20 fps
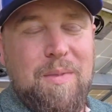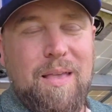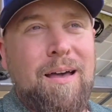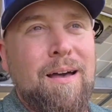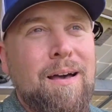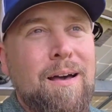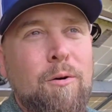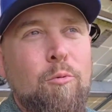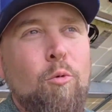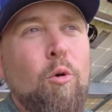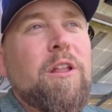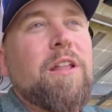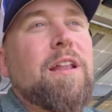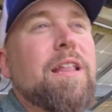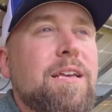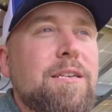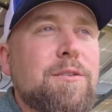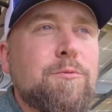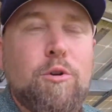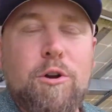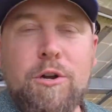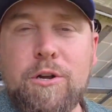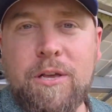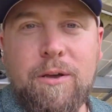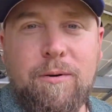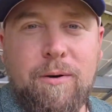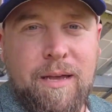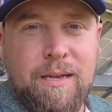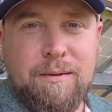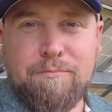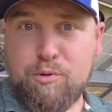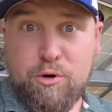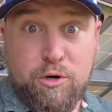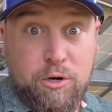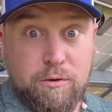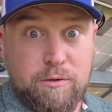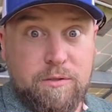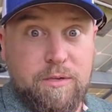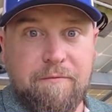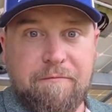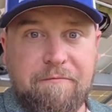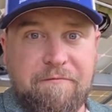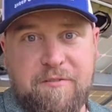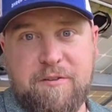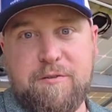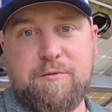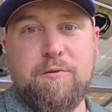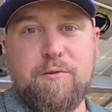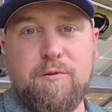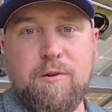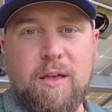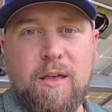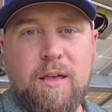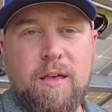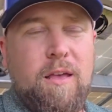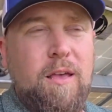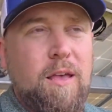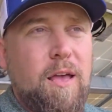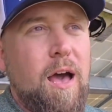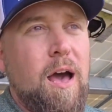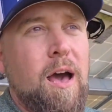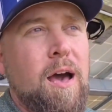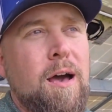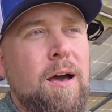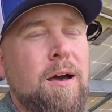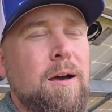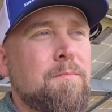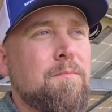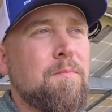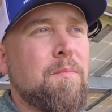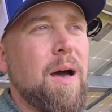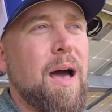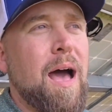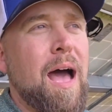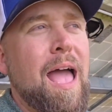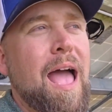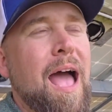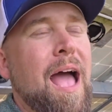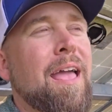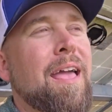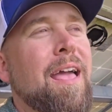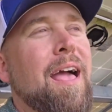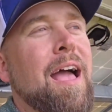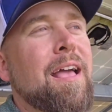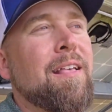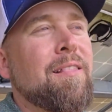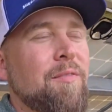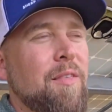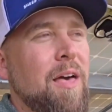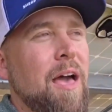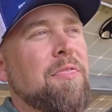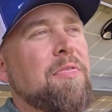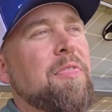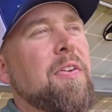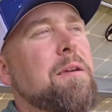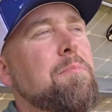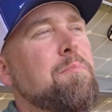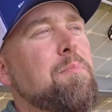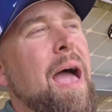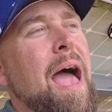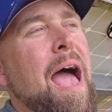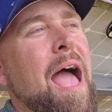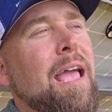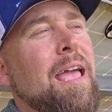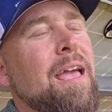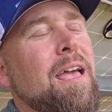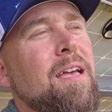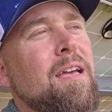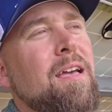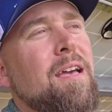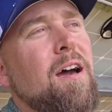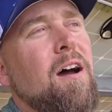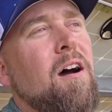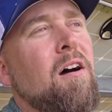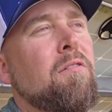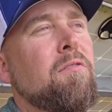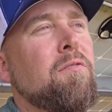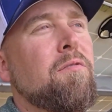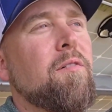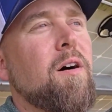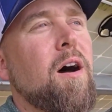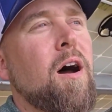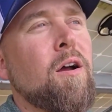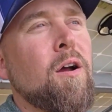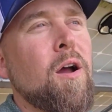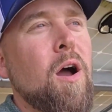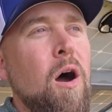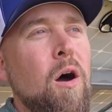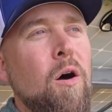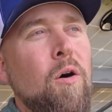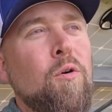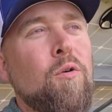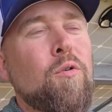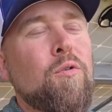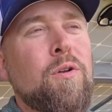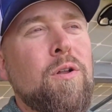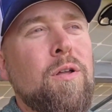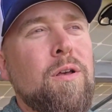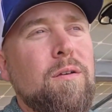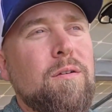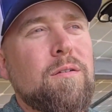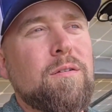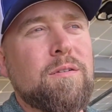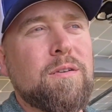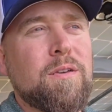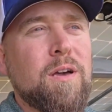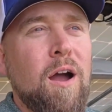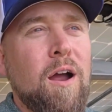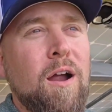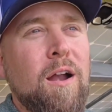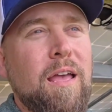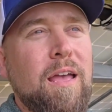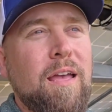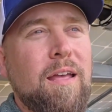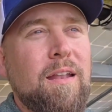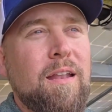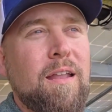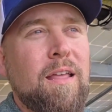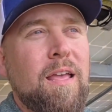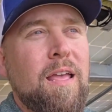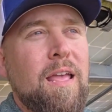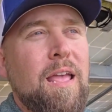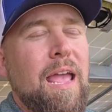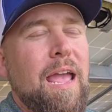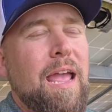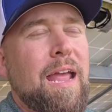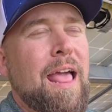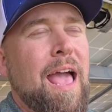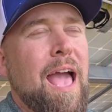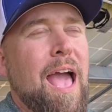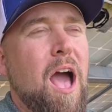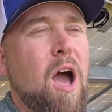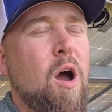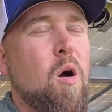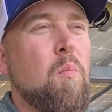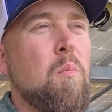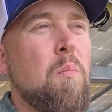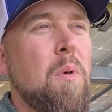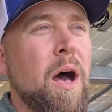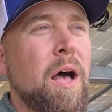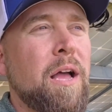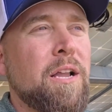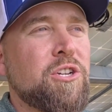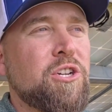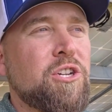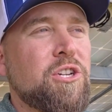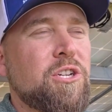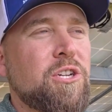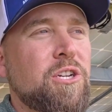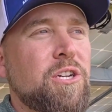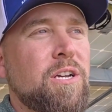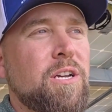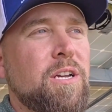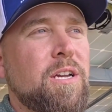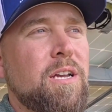what it is we're doing, producing food, I think back of our own garden and how much